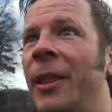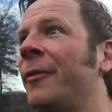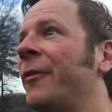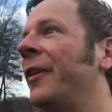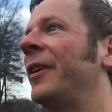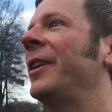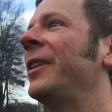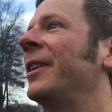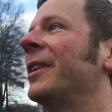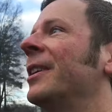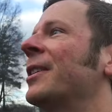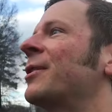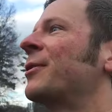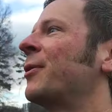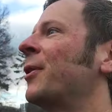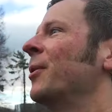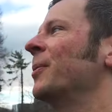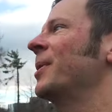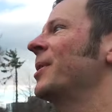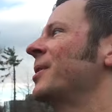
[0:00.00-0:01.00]
And the funny thing is
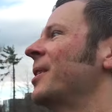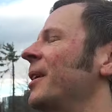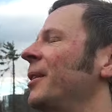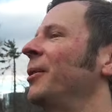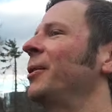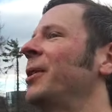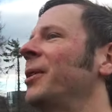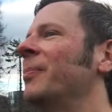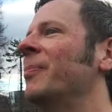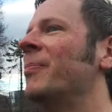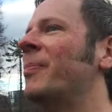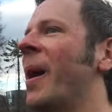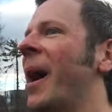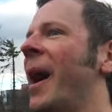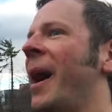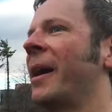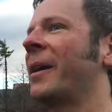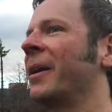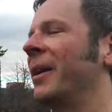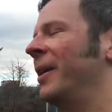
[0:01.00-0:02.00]
for me is that looking
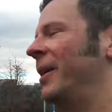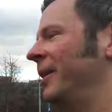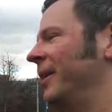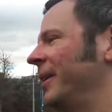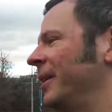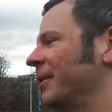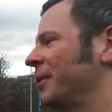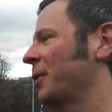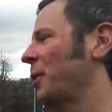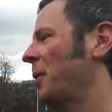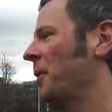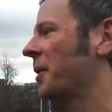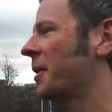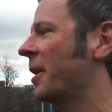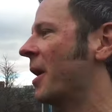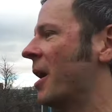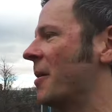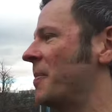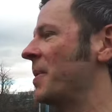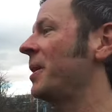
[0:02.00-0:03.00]
back on it growing
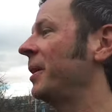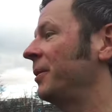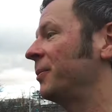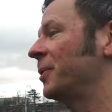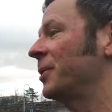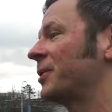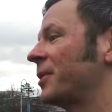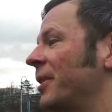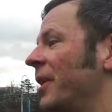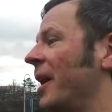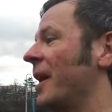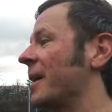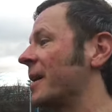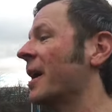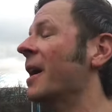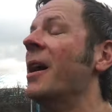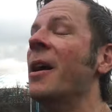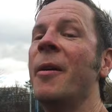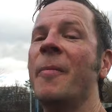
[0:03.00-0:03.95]
up, it was like